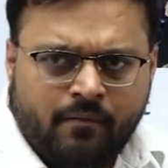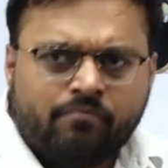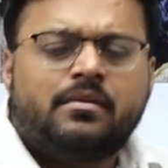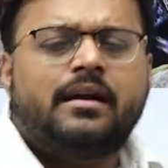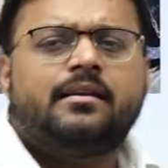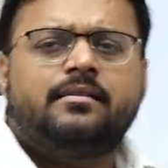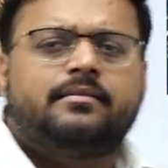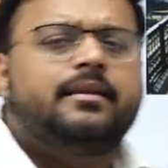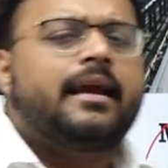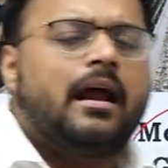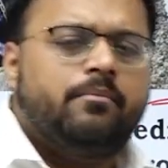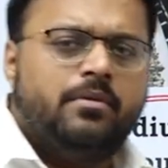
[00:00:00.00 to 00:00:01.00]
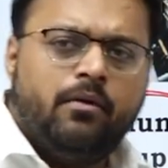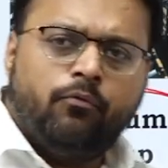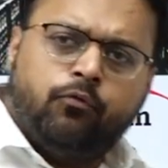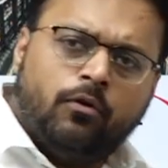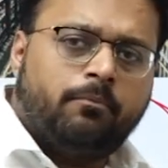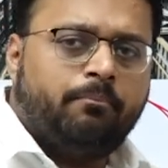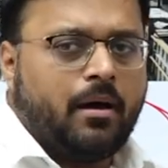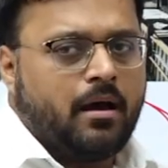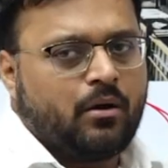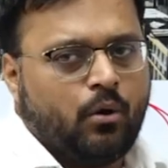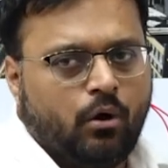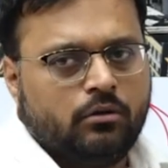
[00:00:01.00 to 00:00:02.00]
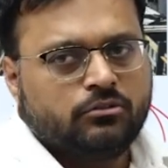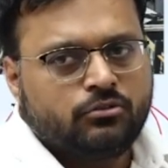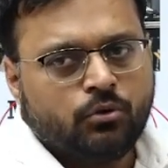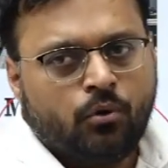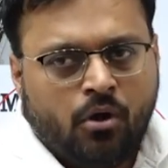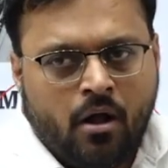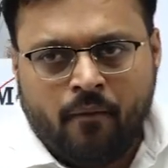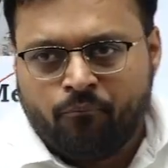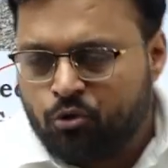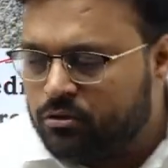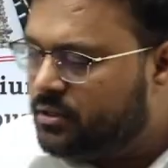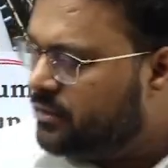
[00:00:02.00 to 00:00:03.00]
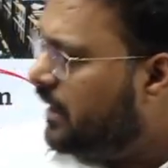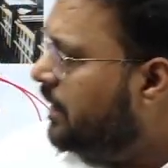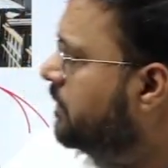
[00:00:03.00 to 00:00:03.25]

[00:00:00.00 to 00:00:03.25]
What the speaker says: That is, they can be a food park also. So these are